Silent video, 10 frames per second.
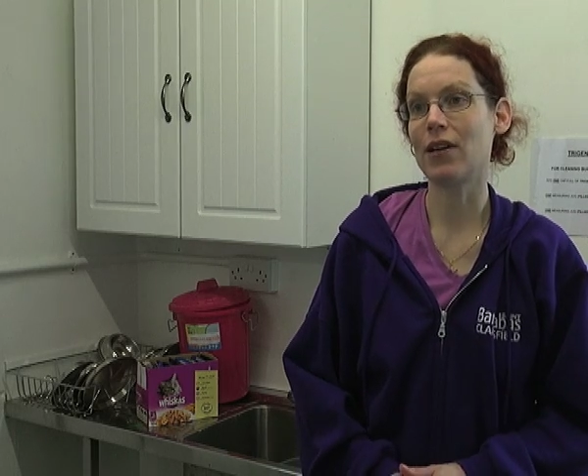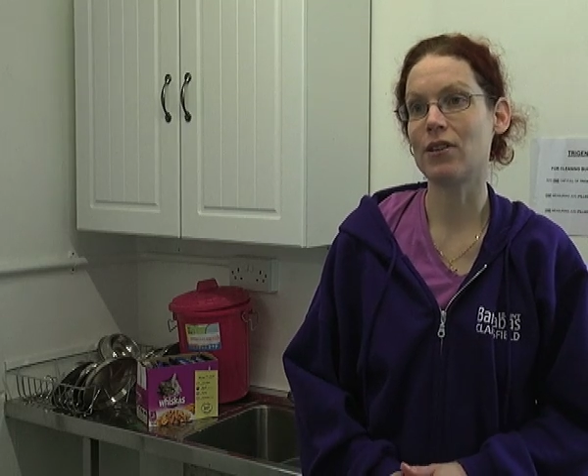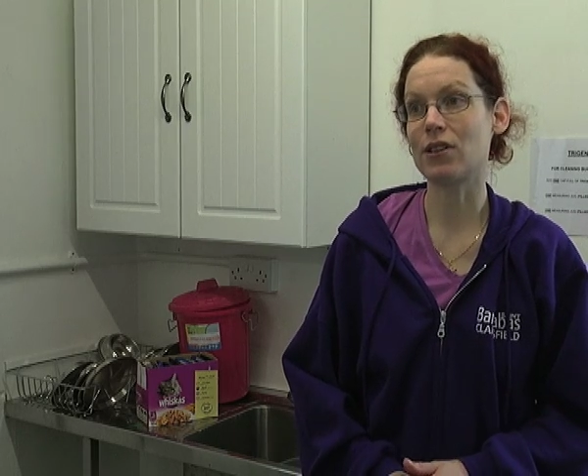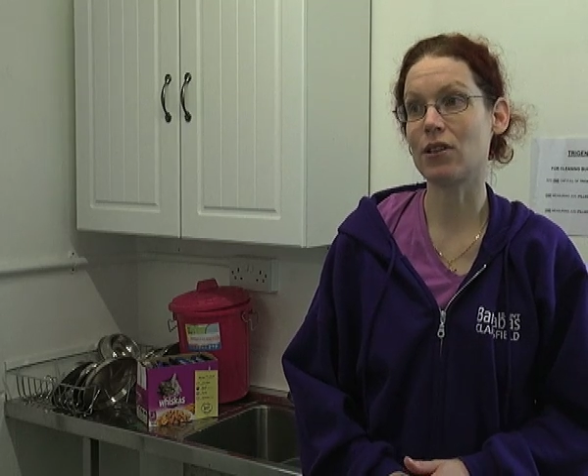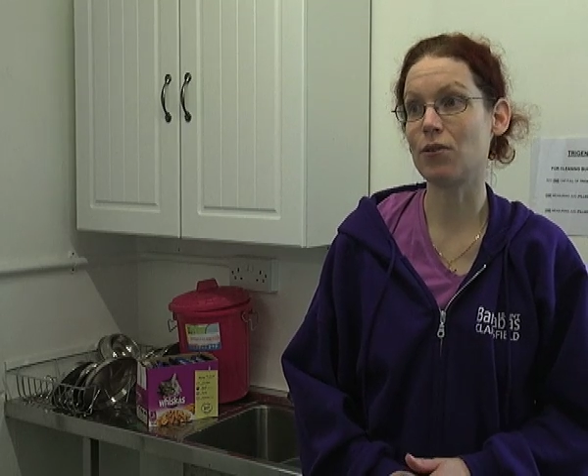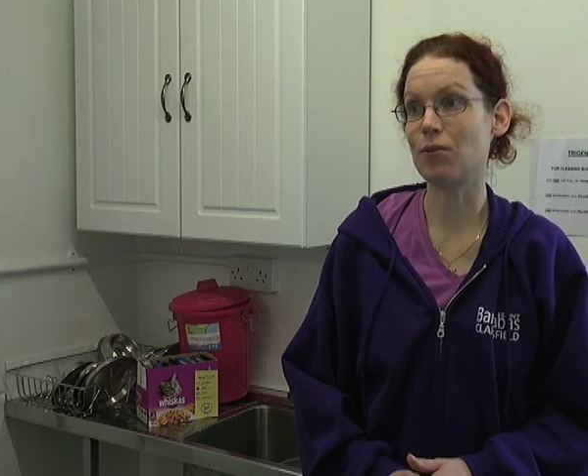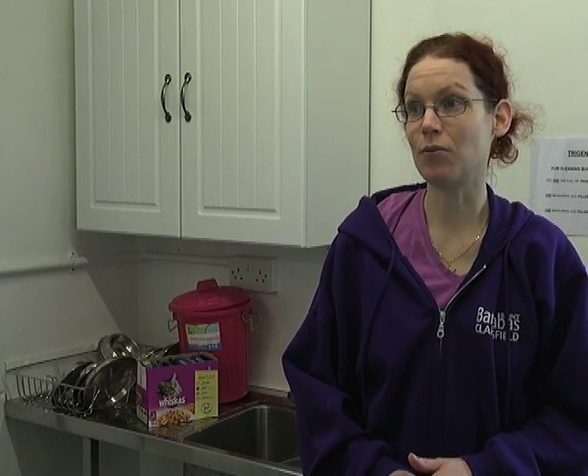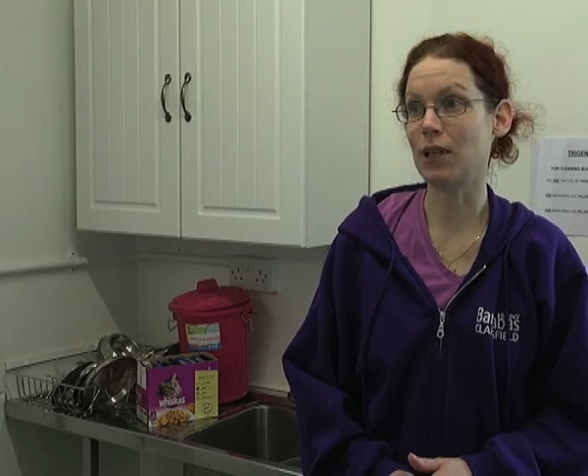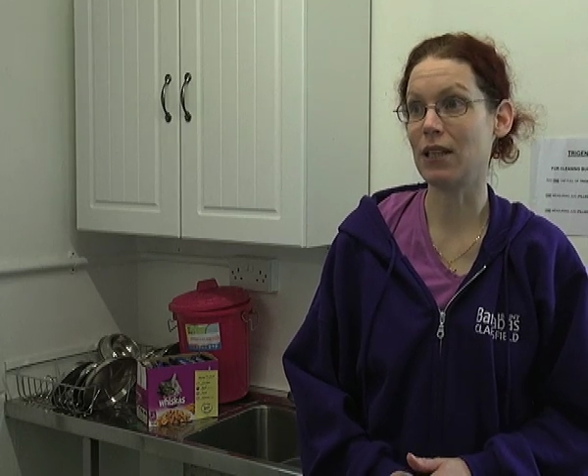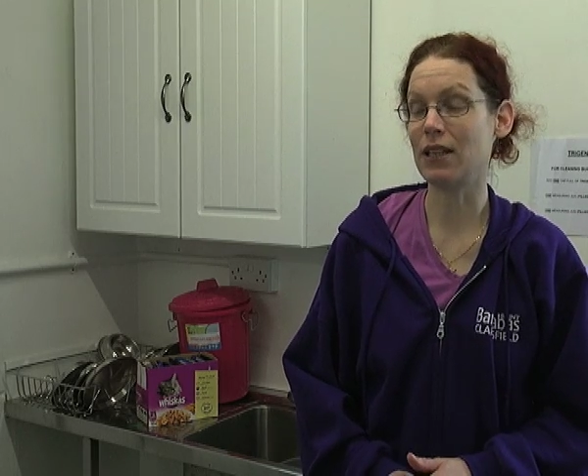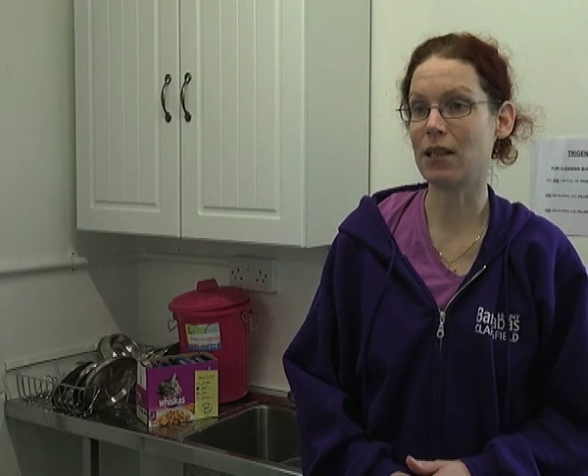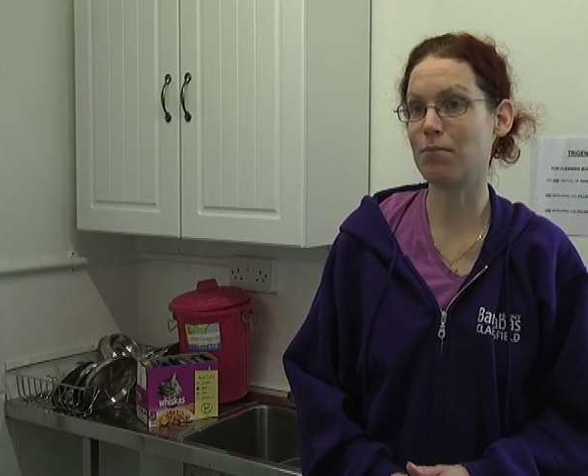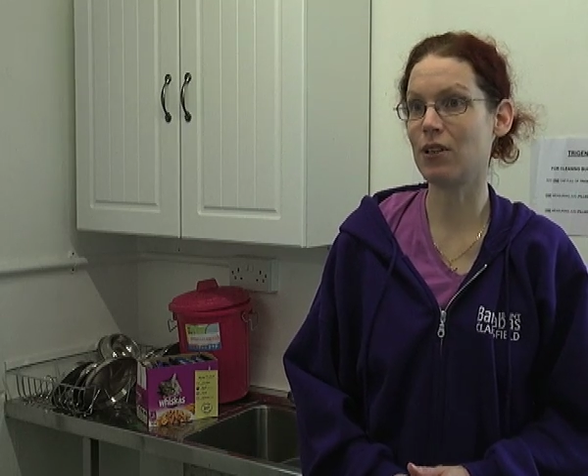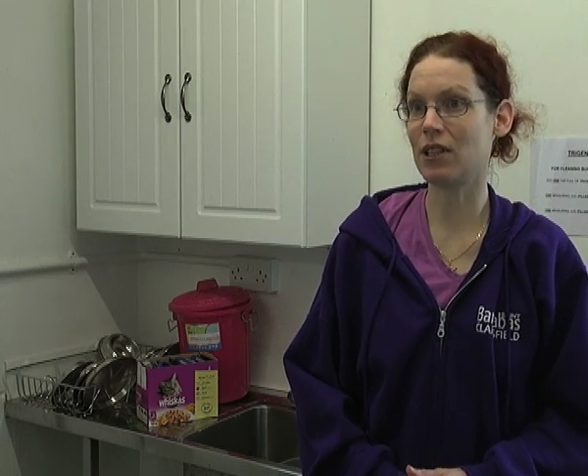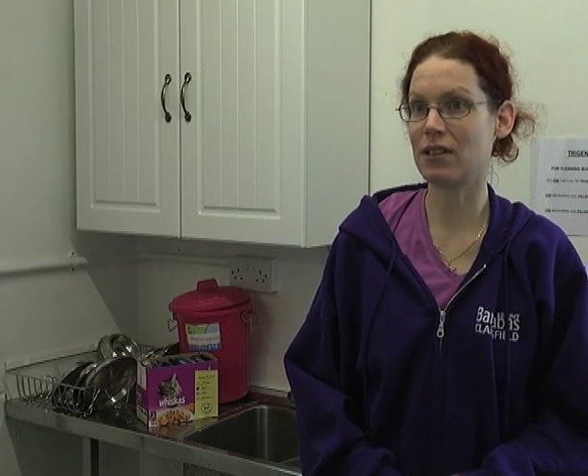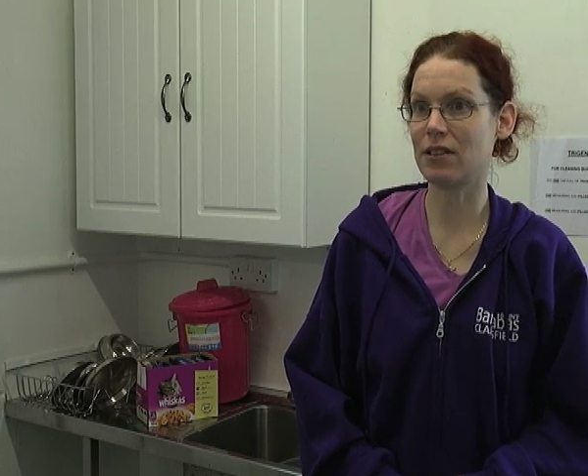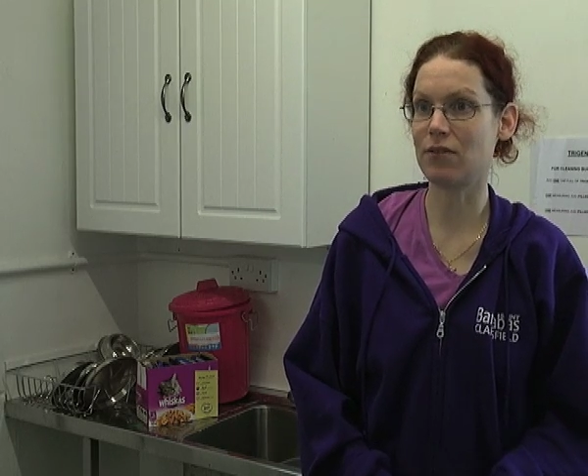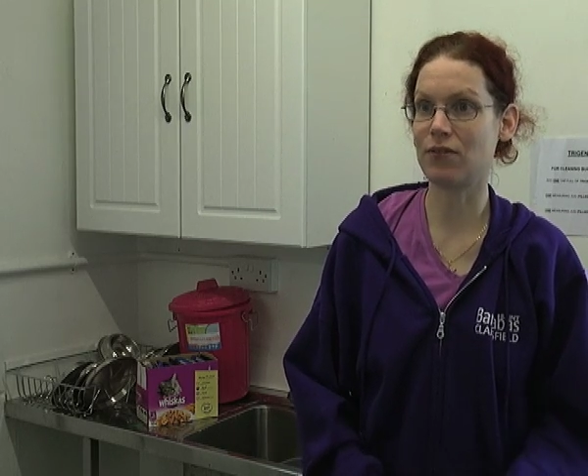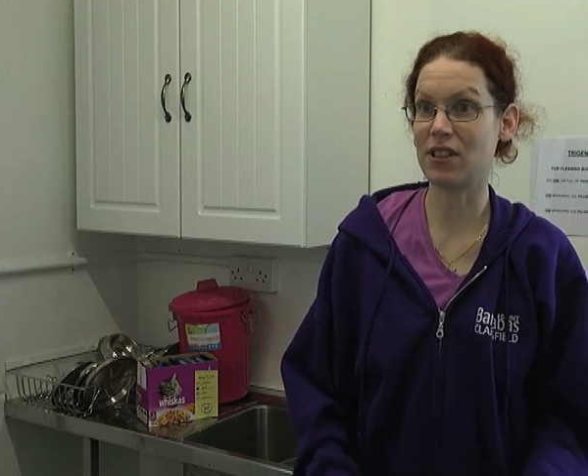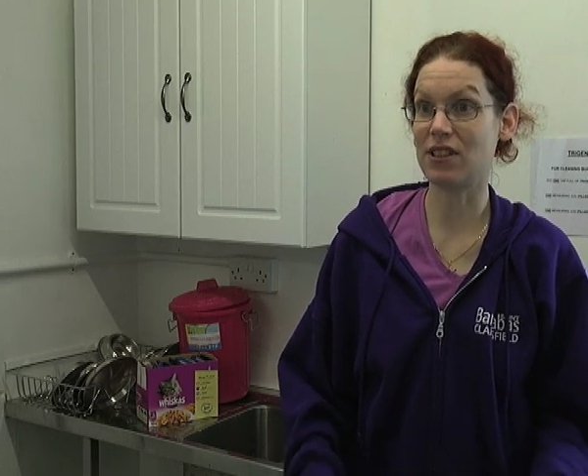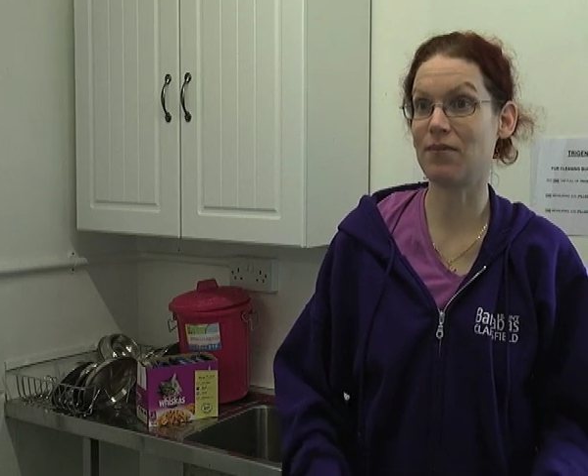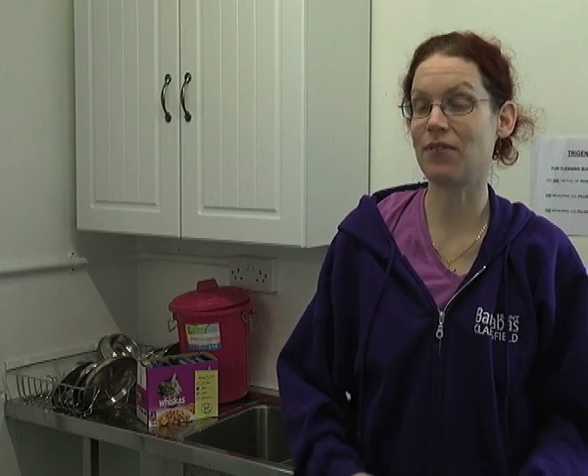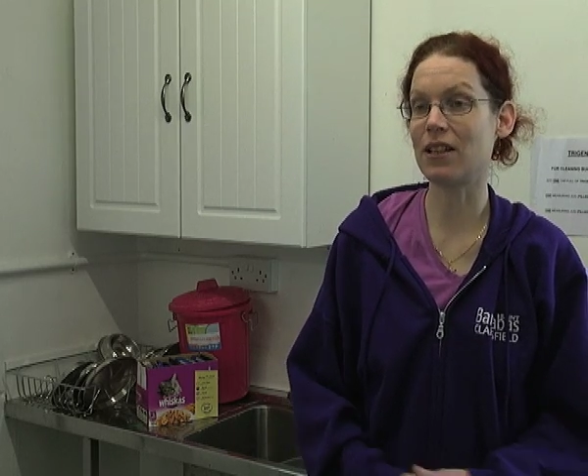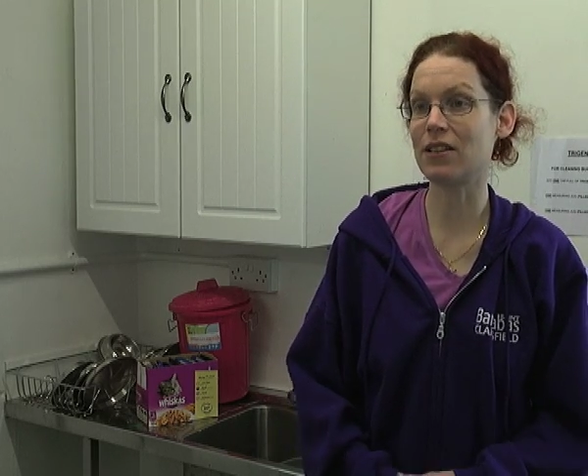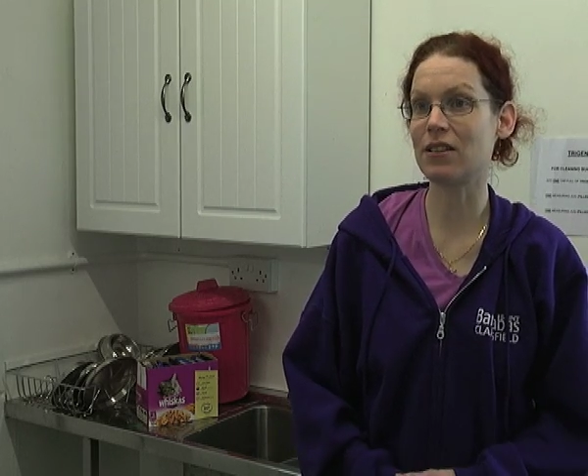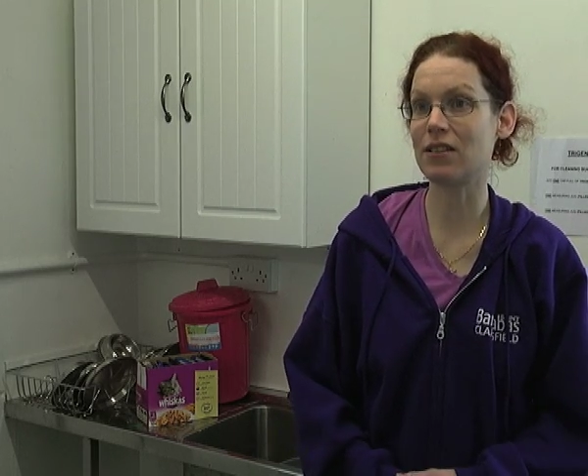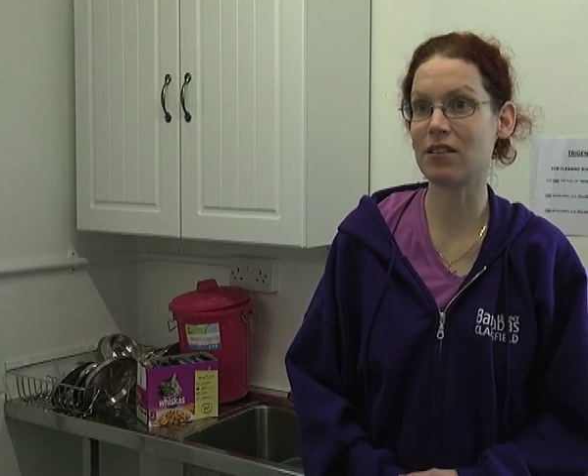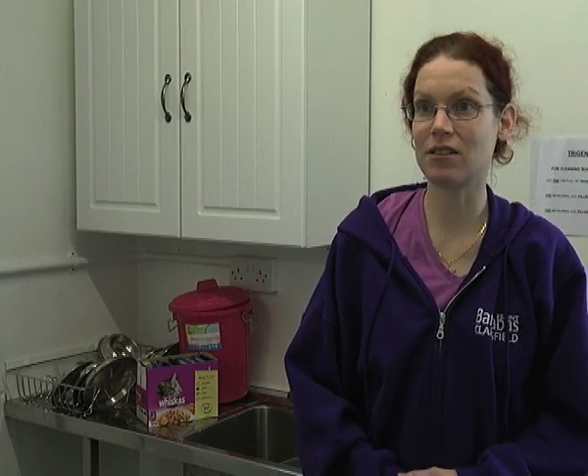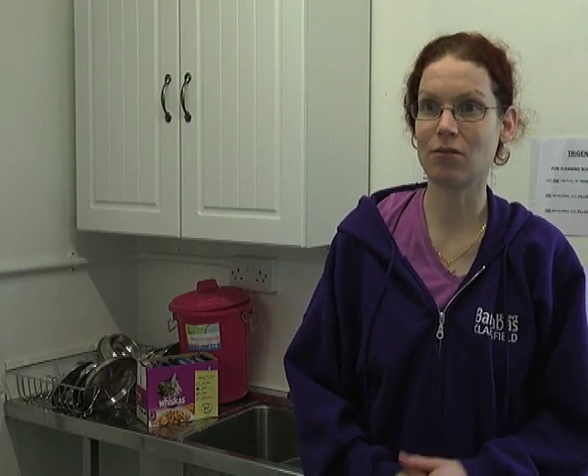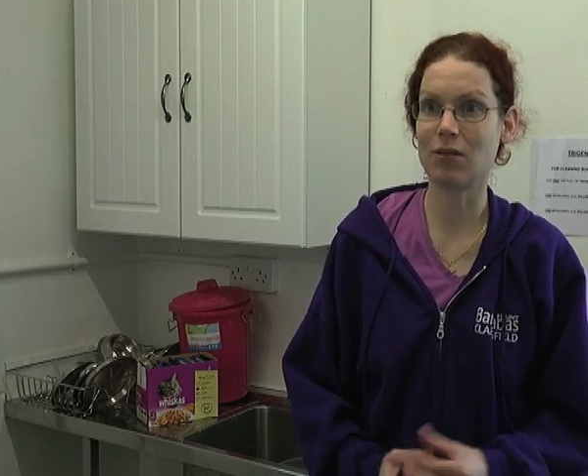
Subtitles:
So we get buckets of disinfectant,